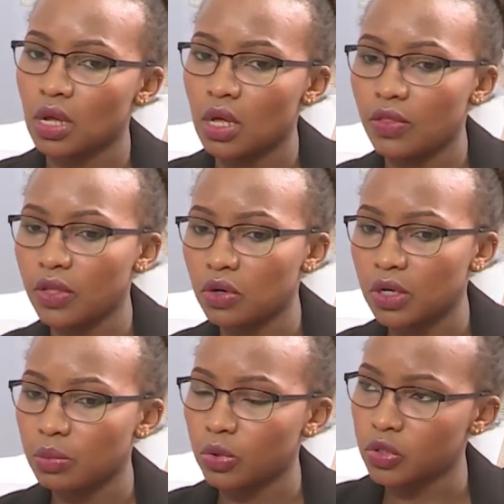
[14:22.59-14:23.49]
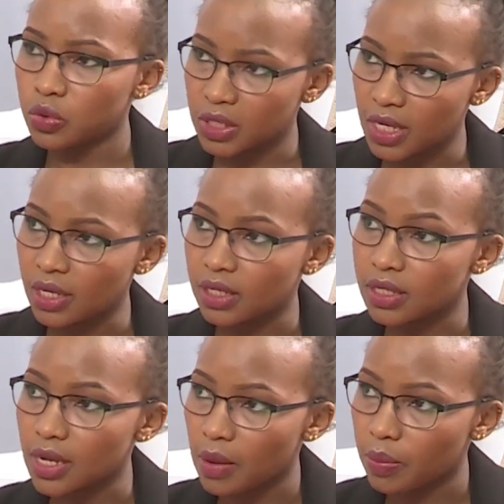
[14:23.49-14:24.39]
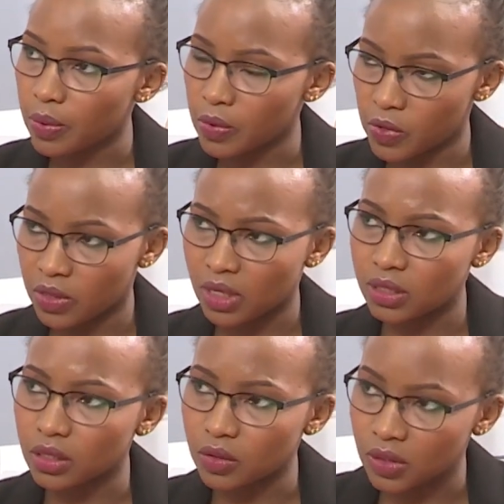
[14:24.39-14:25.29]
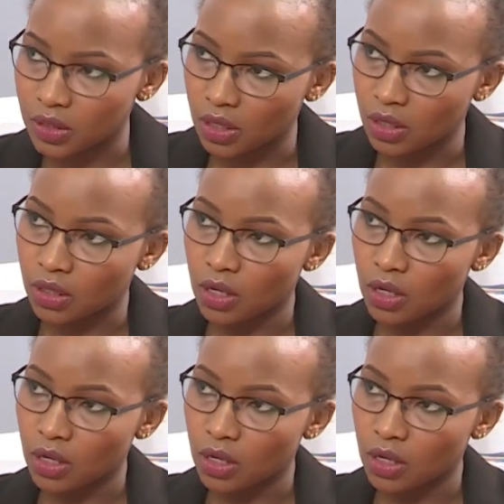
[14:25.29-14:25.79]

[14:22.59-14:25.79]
they're not able to take a step, then that's a concern